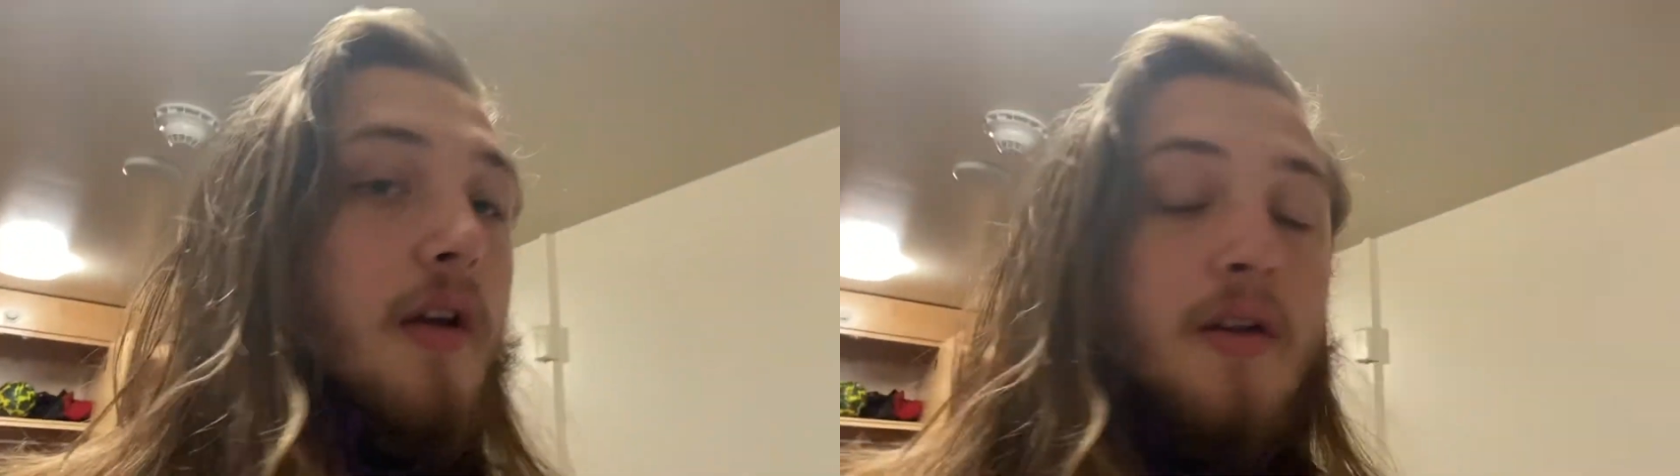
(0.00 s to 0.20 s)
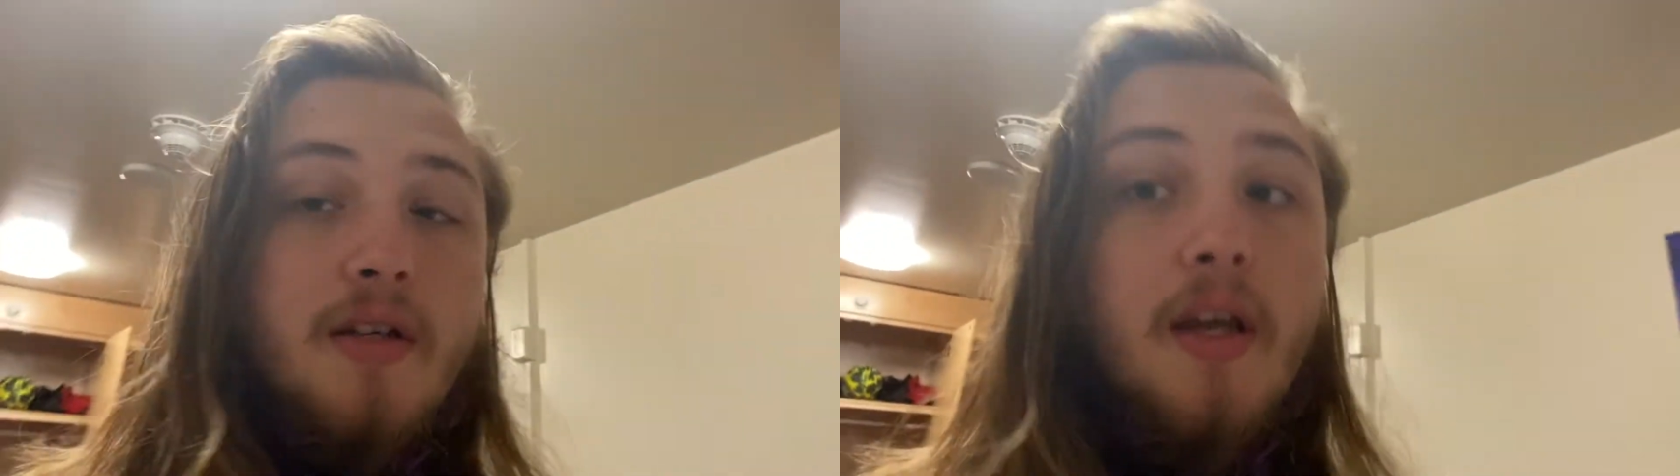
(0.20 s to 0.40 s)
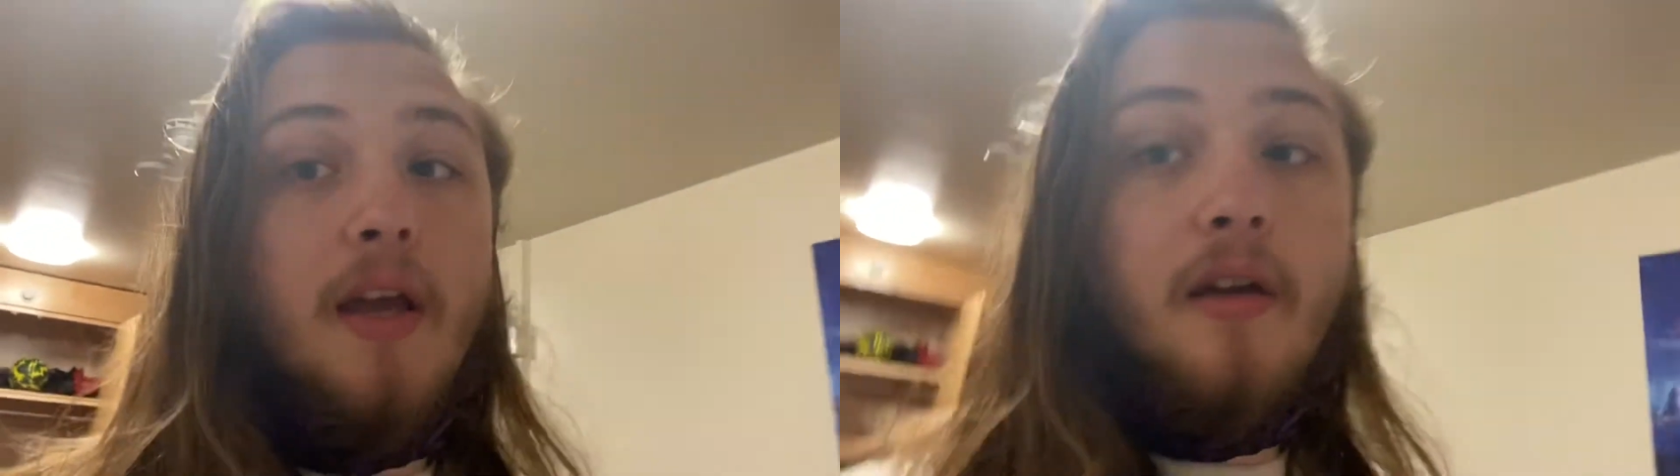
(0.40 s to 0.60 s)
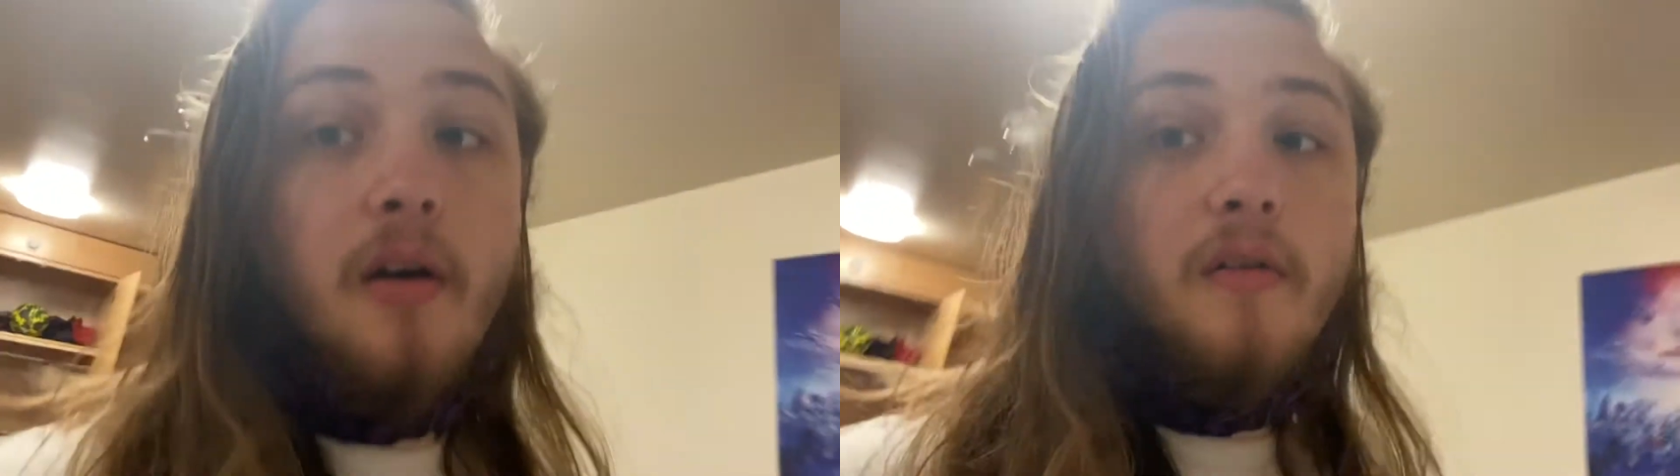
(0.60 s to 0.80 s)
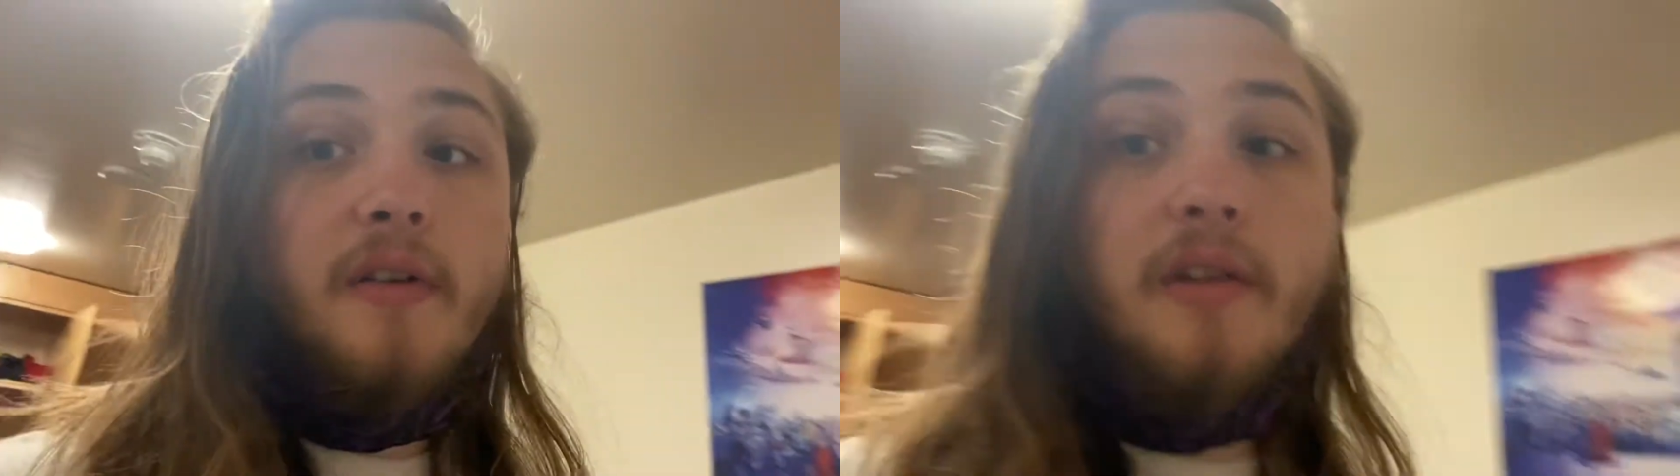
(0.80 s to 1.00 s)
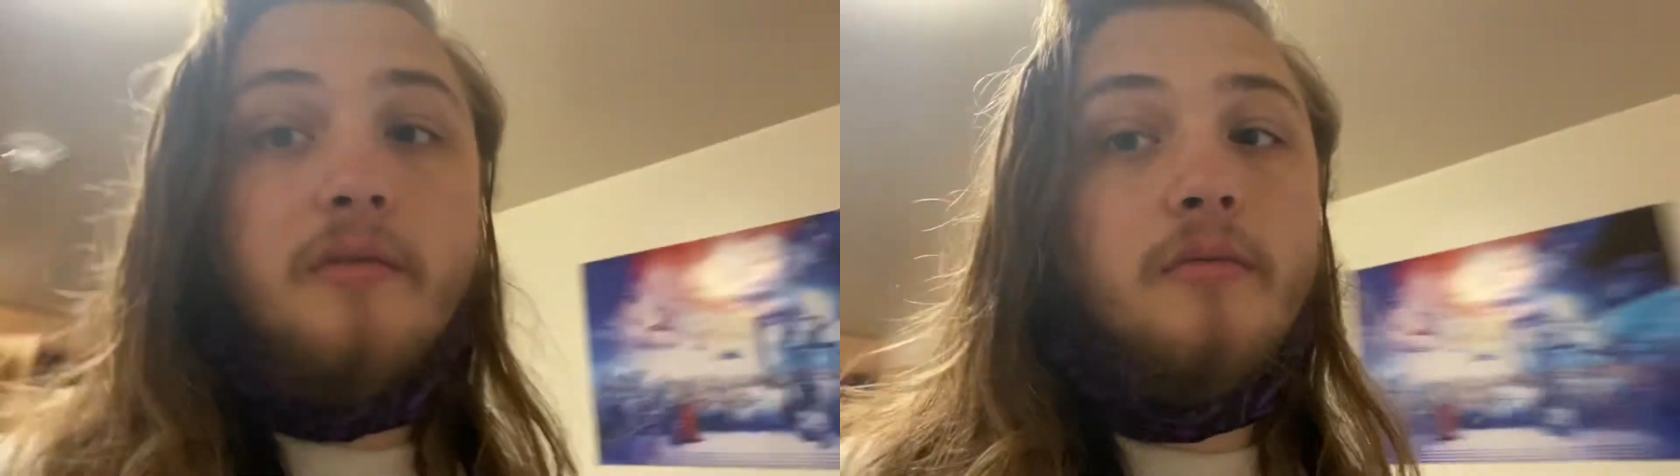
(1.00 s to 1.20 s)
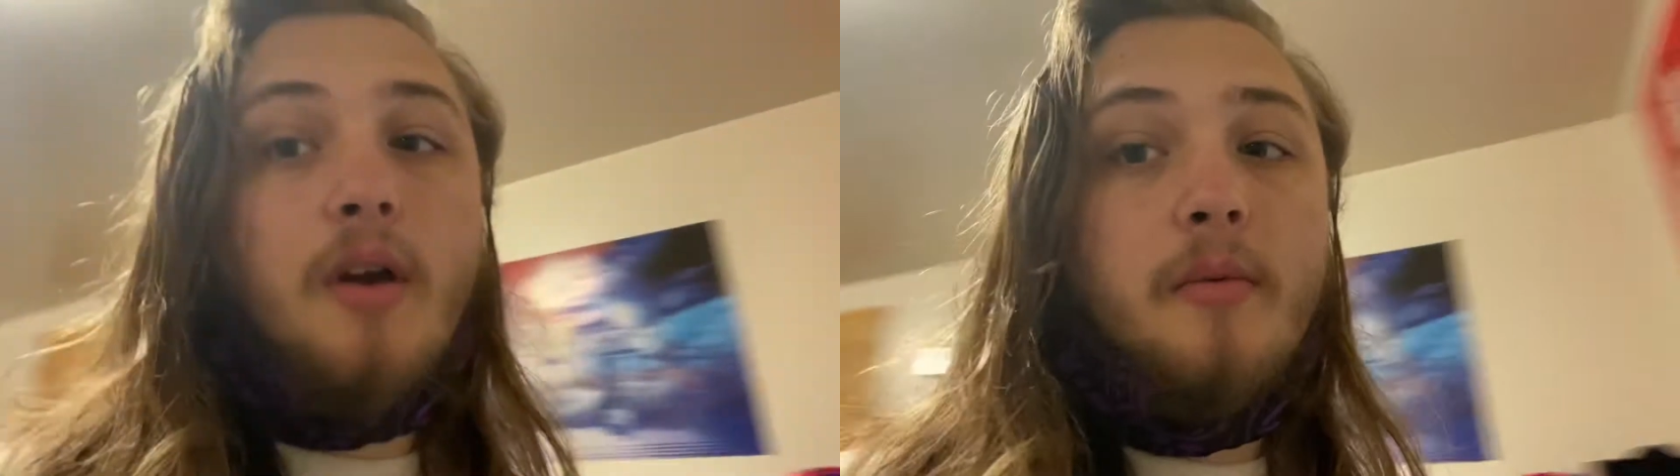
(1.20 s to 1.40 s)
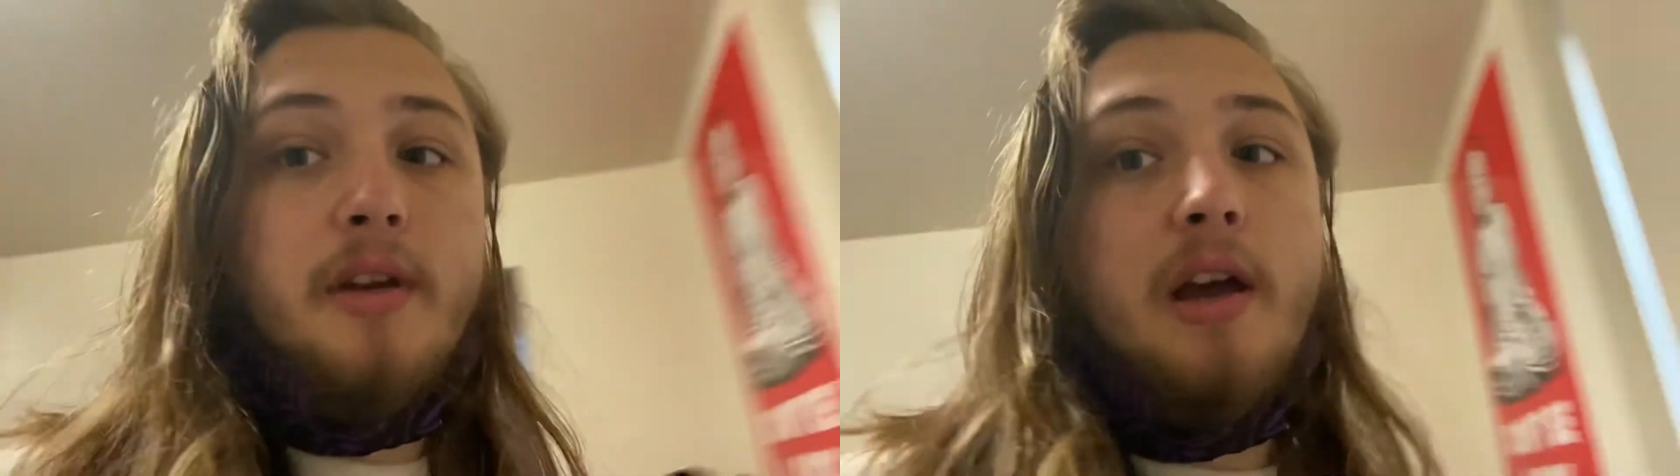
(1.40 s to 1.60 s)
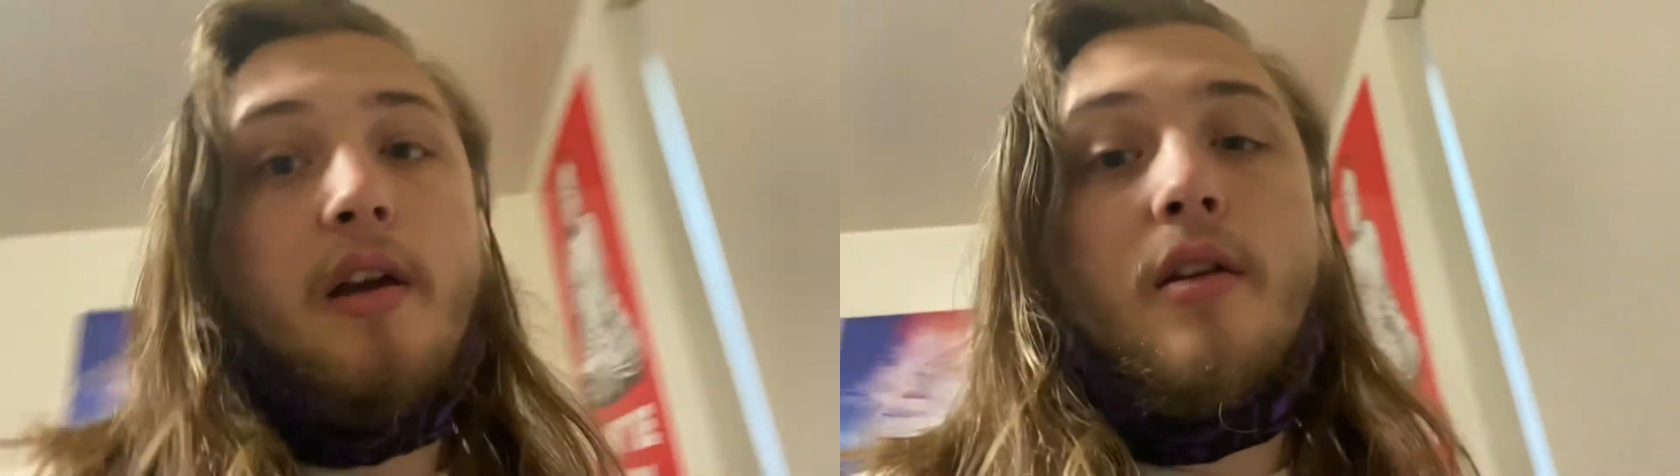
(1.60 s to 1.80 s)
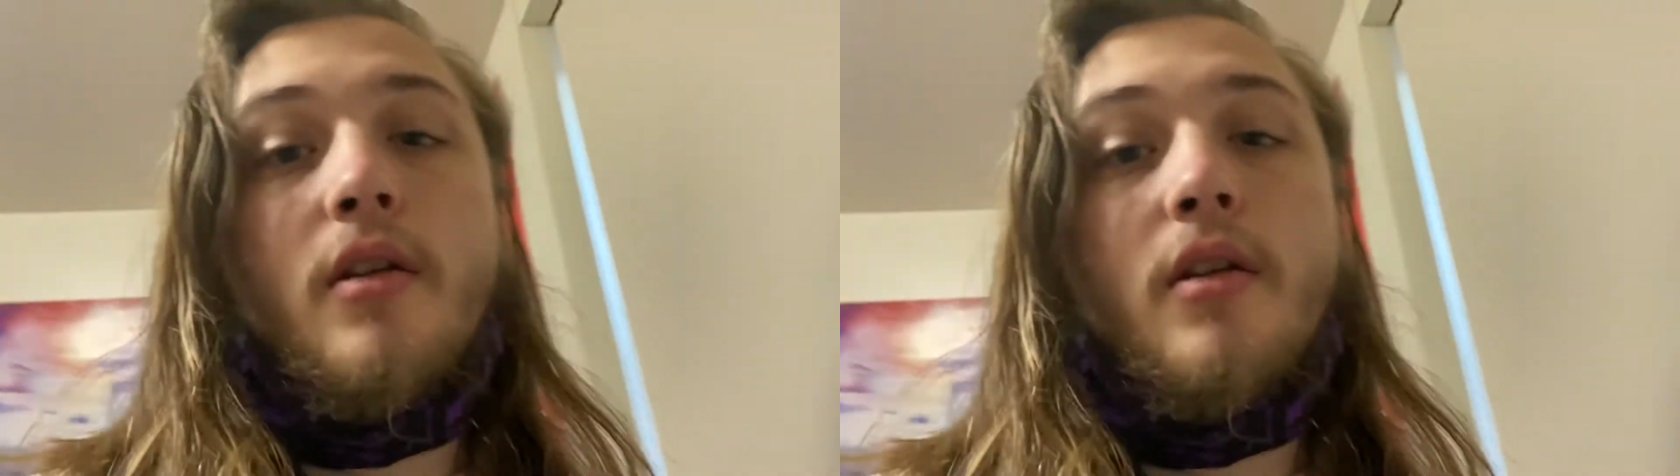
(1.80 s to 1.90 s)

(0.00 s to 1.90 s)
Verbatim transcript: to get COVID. Probably not.